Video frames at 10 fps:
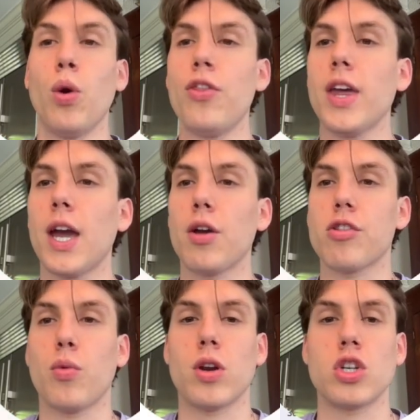one thing I
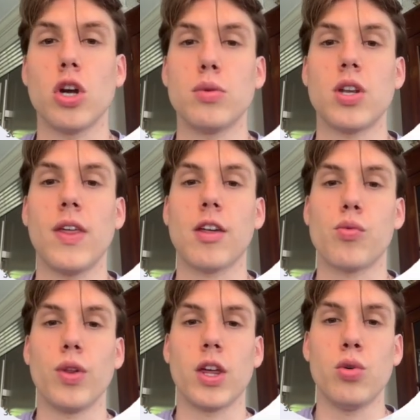also want to show, which I think is
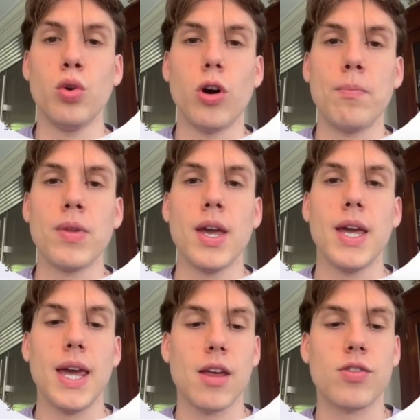really cool,
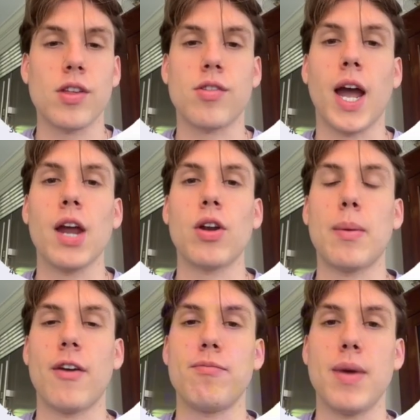is this diagram
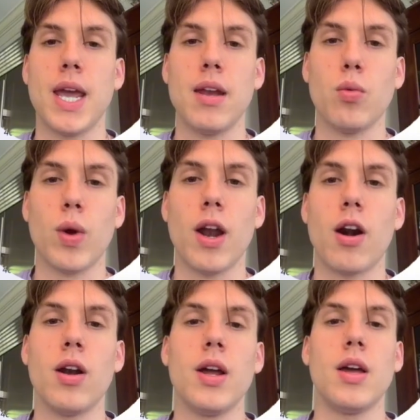I've made
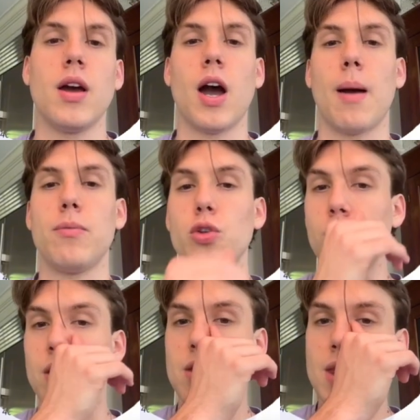where you
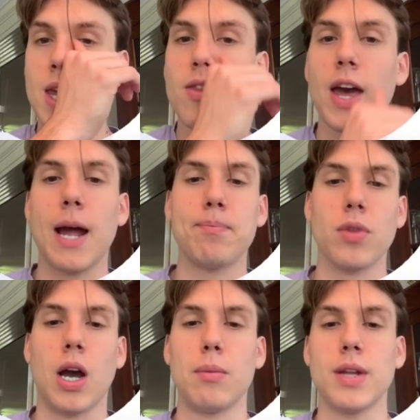can see that,
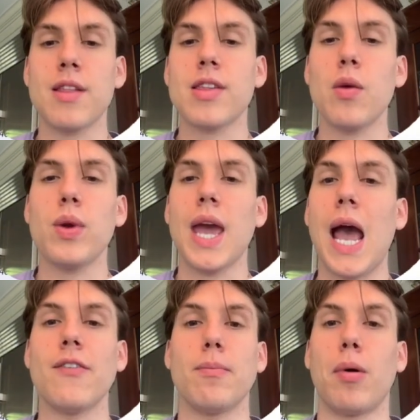let's say we
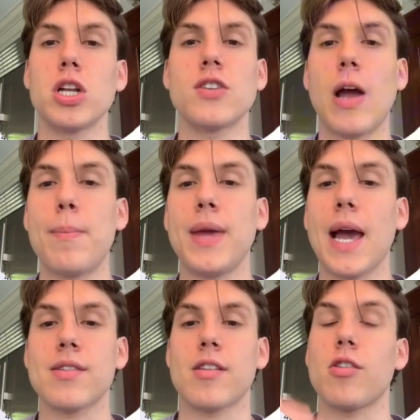have a bunch of IP
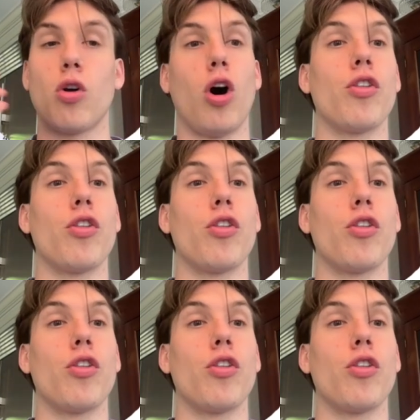assets that are all